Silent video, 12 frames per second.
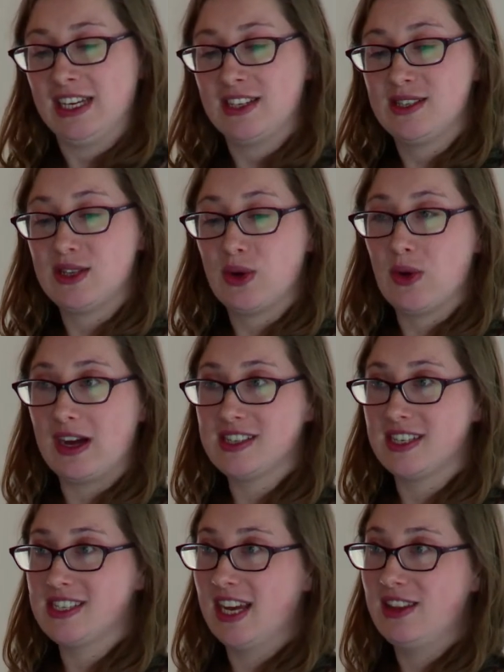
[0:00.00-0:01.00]
So, as
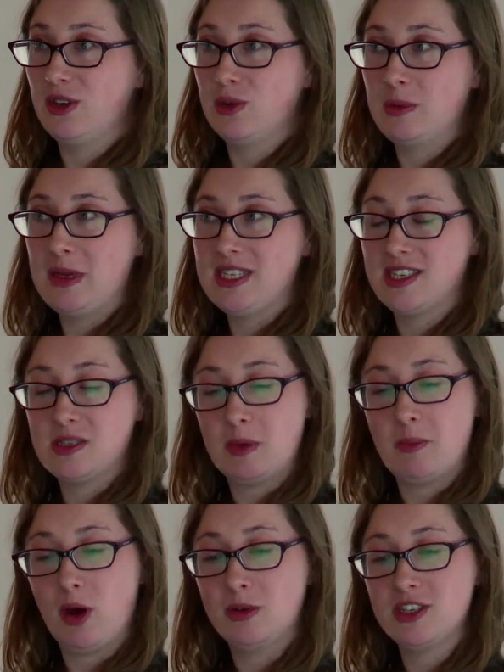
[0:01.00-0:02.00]
I said, the only piece that's been
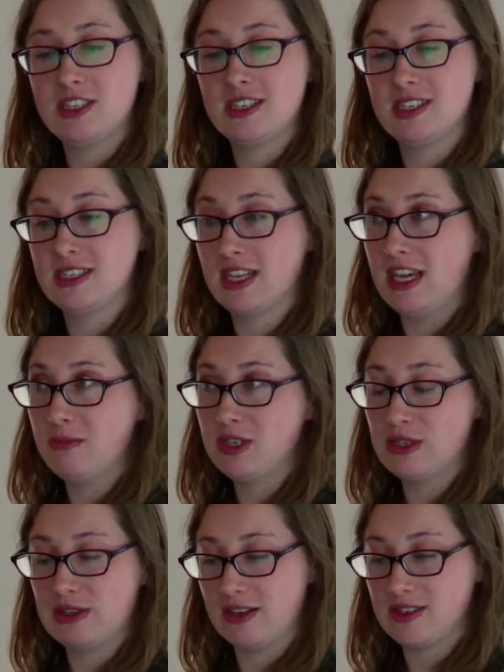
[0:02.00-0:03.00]
published is the scheme in
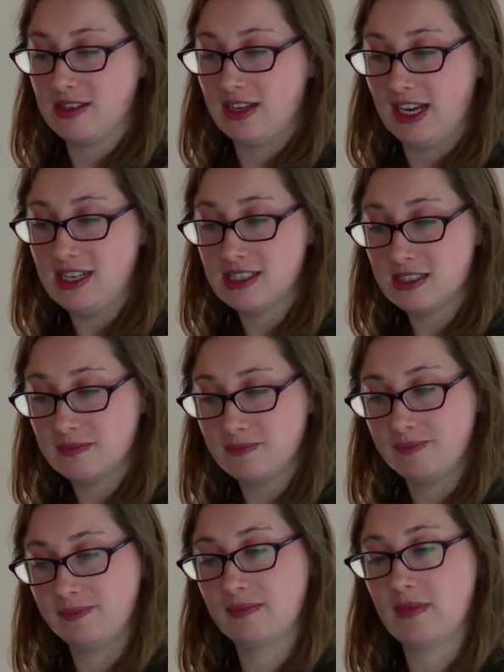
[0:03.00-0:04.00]
2008.
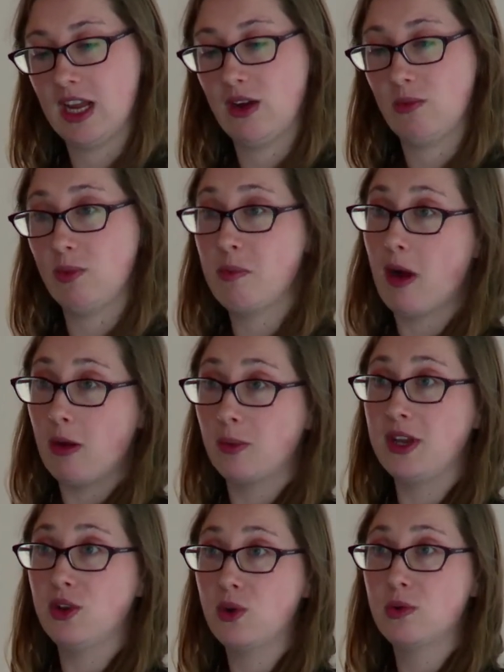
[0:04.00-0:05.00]

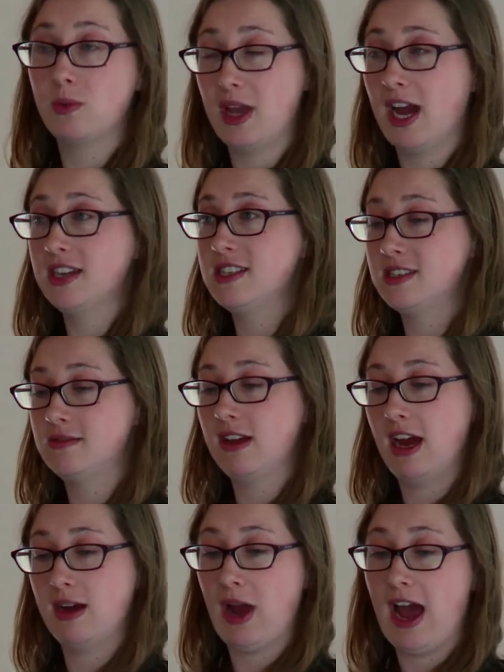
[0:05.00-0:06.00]
We know we had to
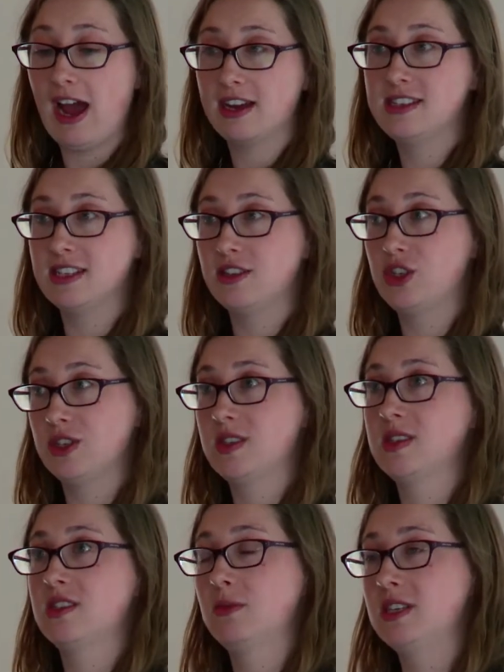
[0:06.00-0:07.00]
act in the
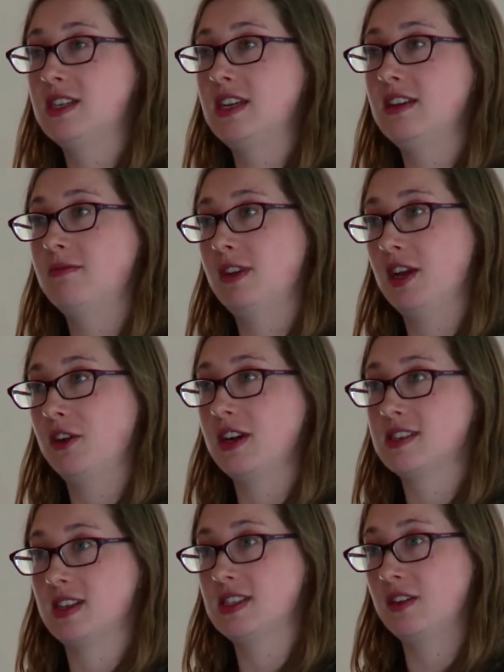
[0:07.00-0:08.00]
Justice Committee
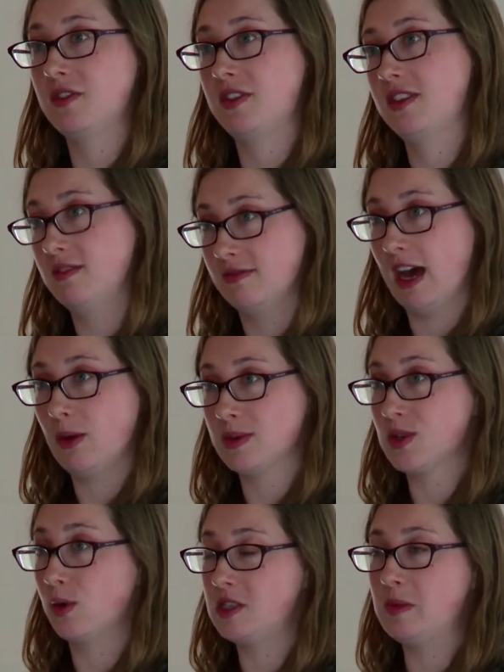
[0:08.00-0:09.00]
hearings as if that was
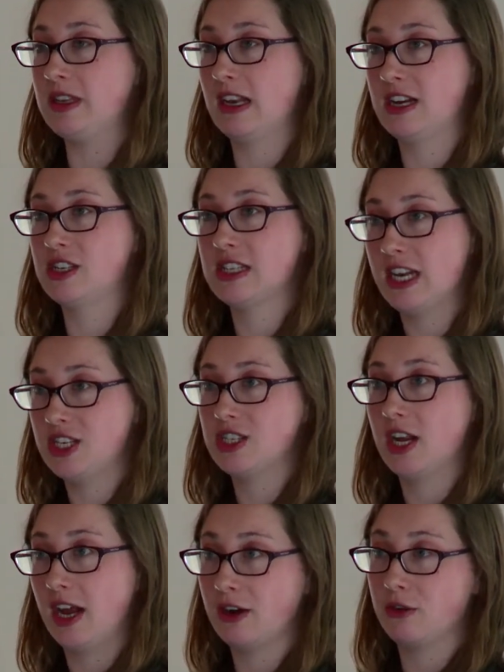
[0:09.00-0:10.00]
going to be the legislation
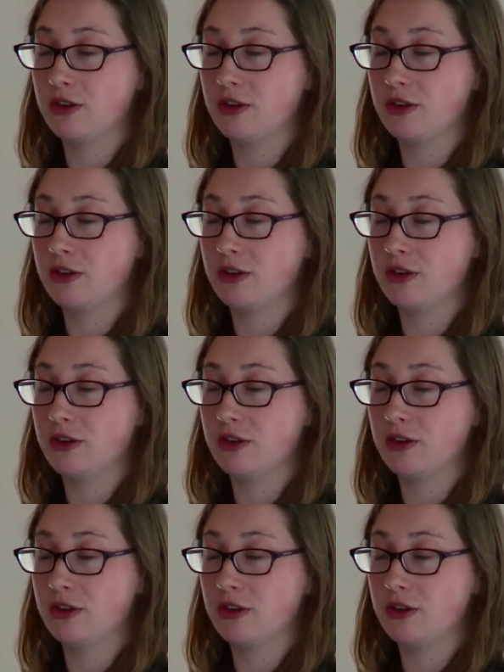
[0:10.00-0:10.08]
and